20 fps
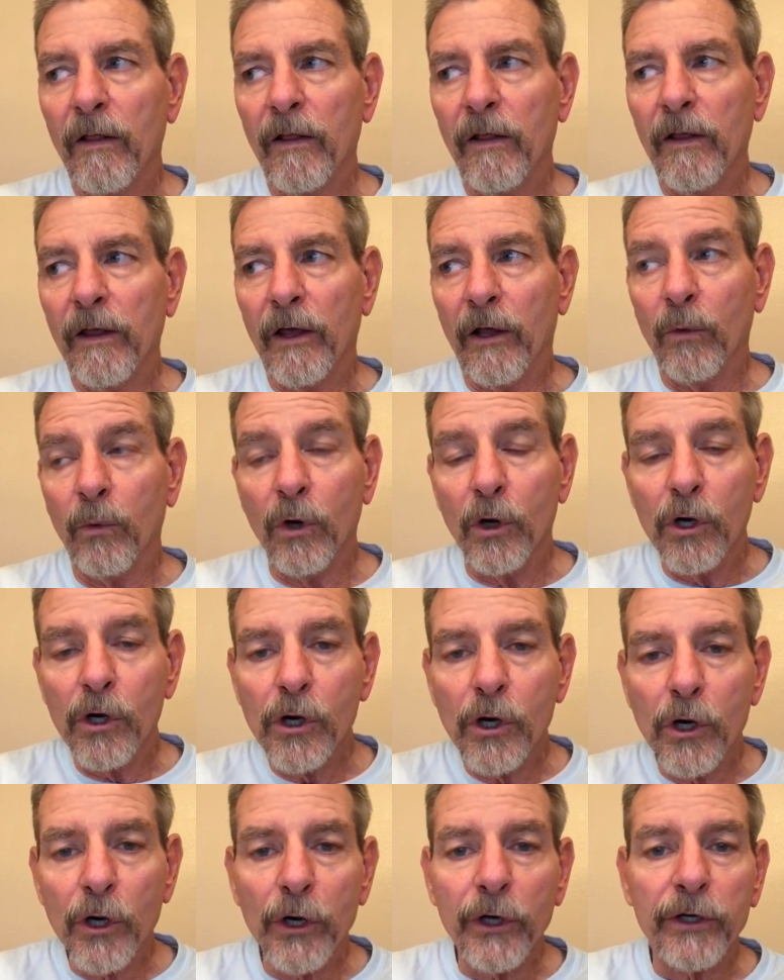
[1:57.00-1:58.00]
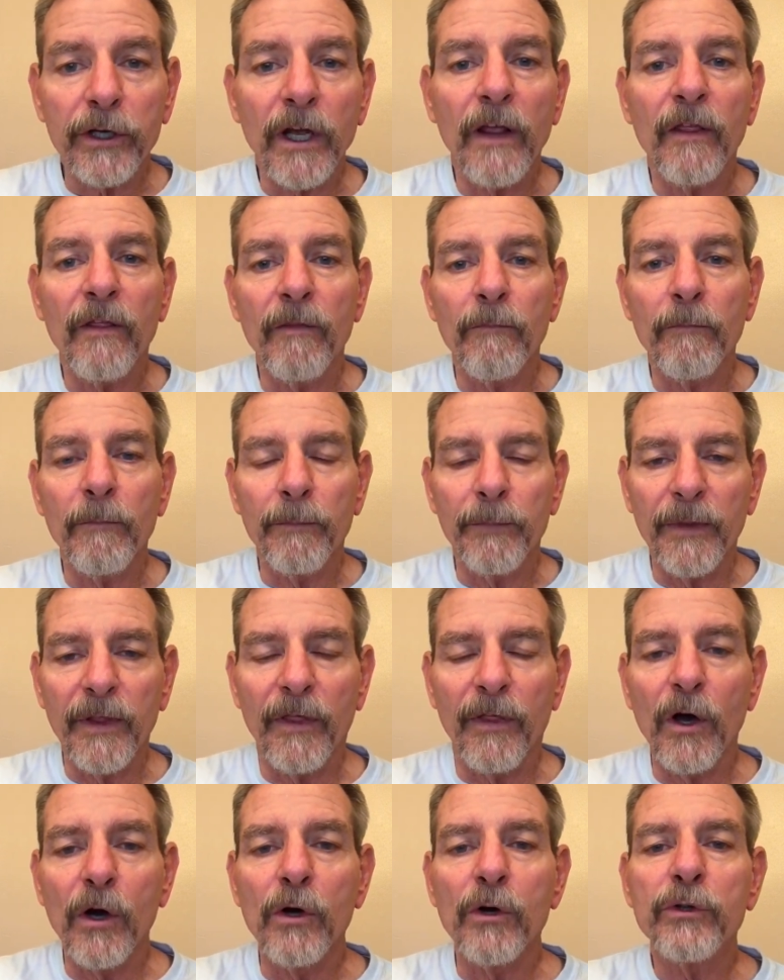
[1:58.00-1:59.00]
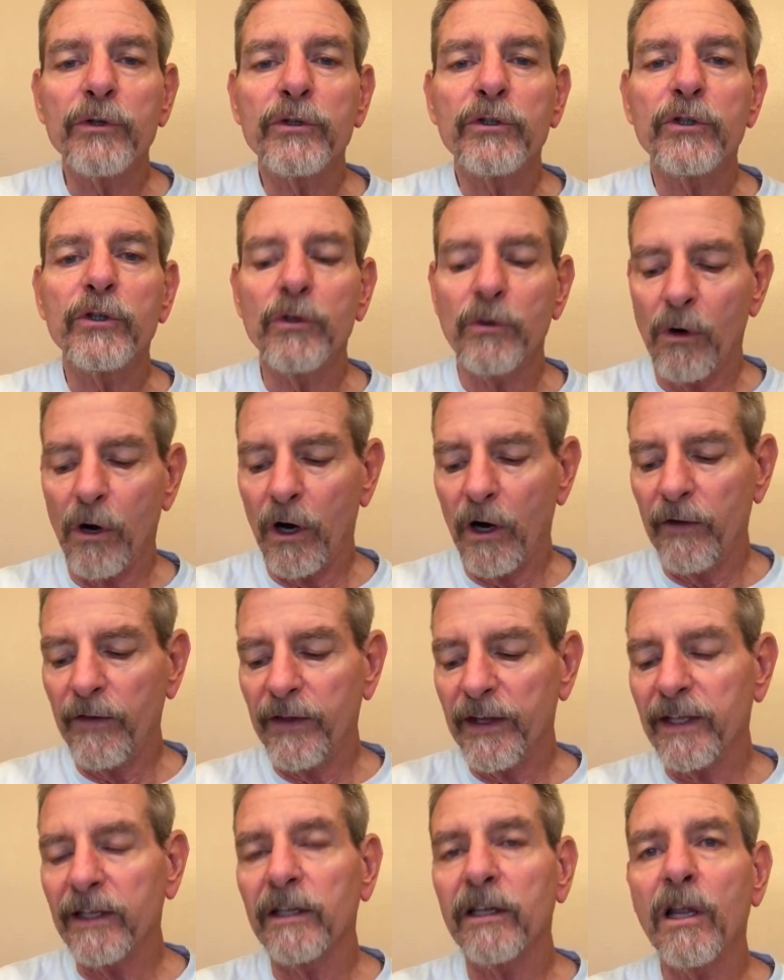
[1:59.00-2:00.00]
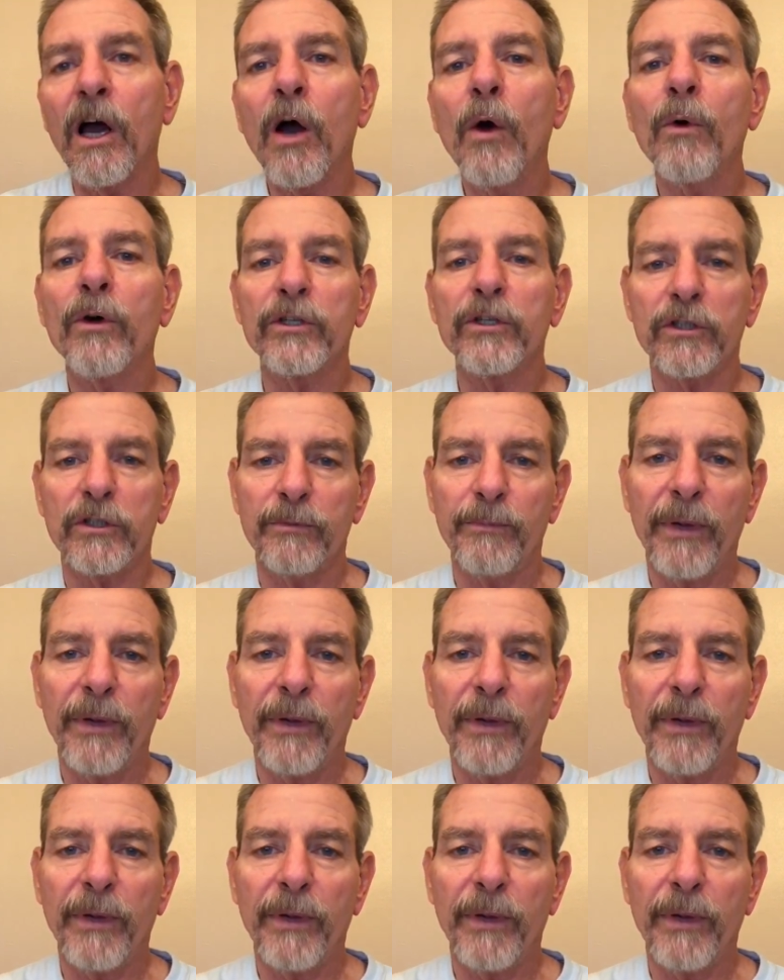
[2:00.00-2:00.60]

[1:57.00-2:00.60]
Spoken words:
will hurt those who are the lowest